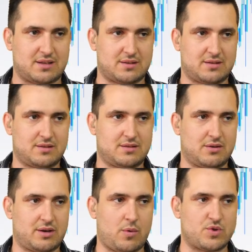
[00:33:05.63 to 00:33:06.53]
did,
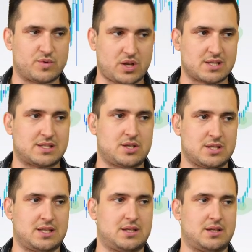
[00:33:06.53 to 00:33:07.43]
okay, which we
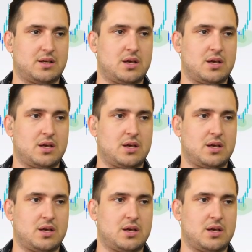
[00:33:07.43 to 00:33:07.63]
just did,